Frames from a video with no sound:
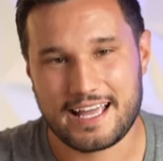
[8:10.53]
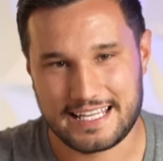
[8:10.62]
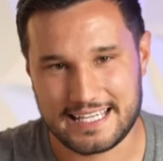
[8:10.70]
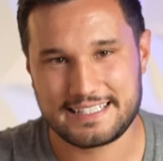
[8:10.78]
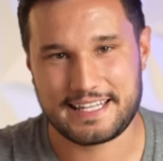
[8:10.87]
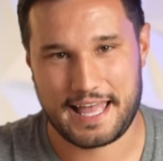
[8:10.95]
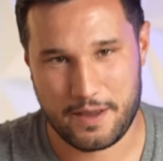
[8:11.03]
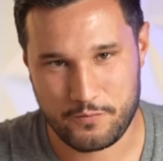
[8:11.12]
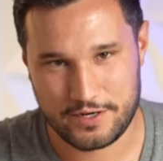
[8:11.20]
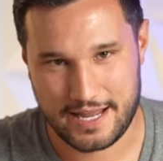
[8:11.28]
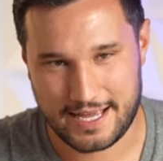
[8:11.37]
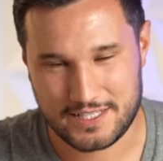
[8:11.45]
I guess the M
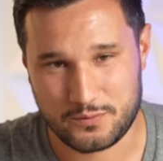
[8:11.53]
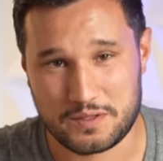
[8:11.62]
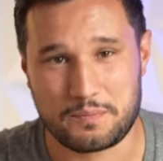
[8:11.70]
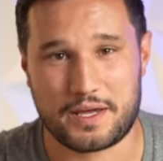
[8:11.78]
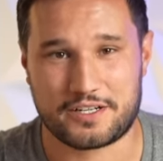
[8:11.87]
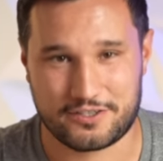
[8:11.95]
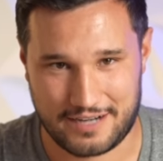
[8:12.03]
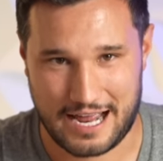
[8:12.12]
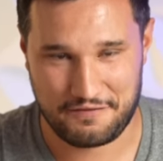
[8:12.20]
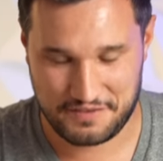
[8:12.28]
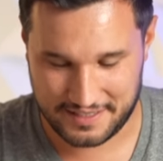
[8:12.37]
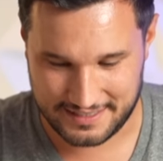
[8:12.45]
one X with better
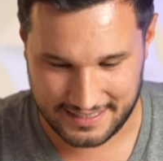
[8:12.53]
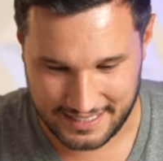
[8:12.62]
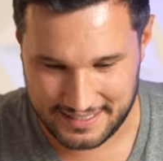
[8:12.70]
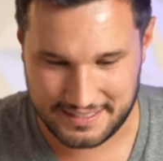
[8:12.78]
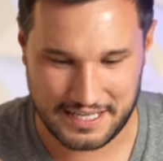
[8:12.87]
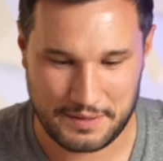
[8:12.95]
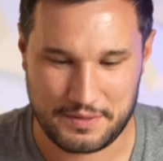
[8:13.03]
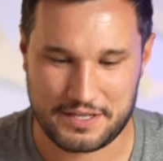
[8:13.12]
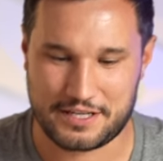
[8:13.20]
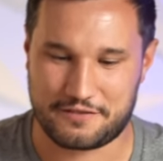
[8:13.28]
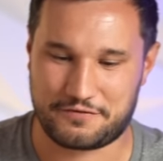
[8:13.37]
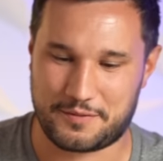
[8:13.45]
graphics is gonna be
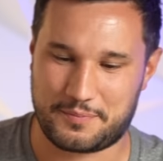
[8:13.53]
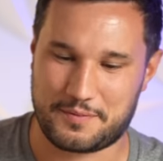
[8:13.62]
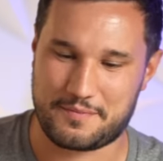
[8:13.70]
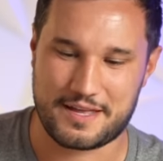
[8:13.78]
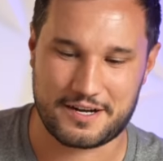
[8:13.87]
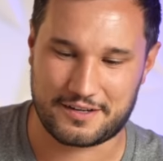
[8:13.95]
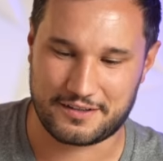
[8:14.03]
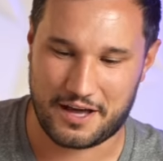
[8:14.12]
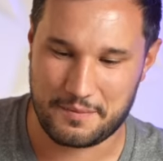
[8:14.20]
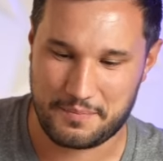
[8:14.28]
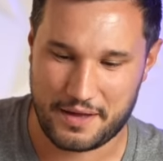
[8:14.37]
good for Premiere, a lot